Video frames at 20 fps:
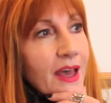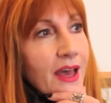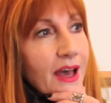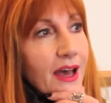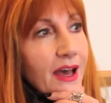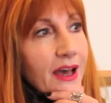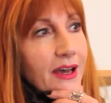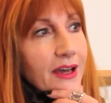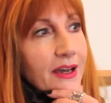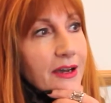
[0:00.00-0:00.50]

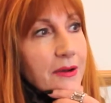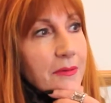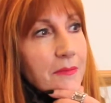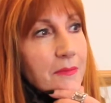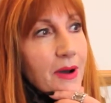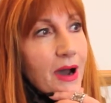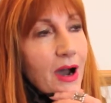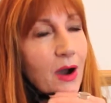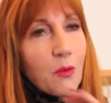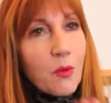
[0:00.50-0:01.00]

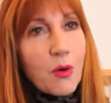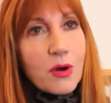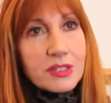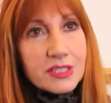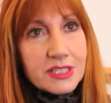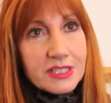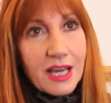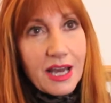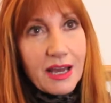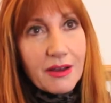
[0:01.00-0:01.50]
And
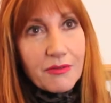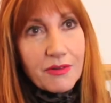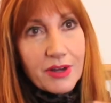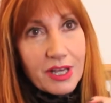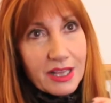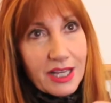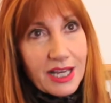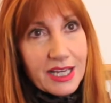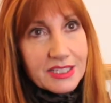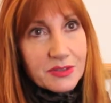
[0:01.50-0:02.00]
once I
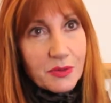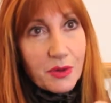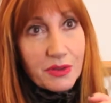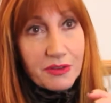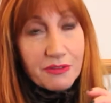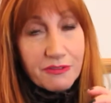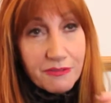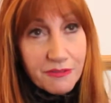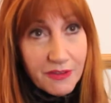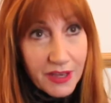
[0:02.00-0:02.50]
realise what
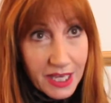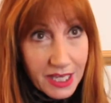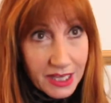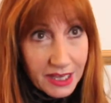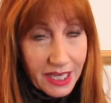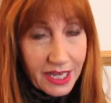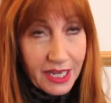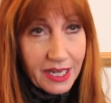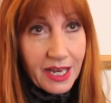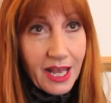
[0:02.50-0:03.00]
they're
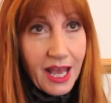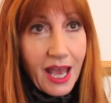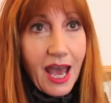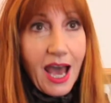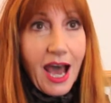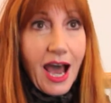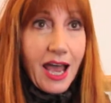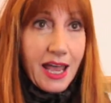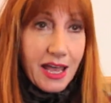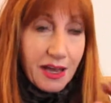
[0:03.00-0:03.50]
feeling,
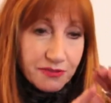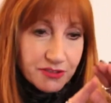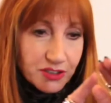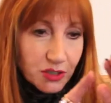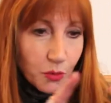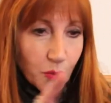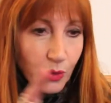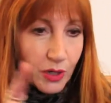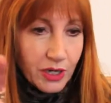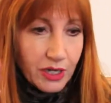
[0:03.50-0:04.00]
I have
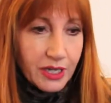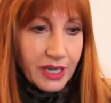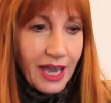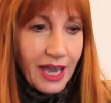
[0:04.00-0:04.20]
to work